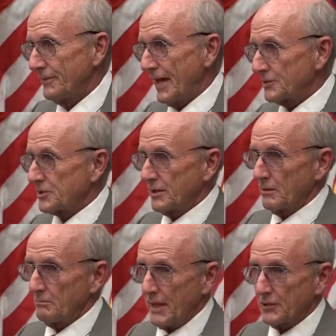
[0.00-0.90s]
That's
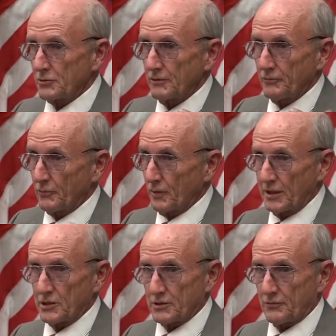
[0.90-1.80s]
their mantra for
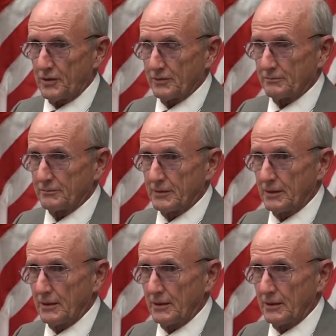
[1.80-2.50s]
religious freedom.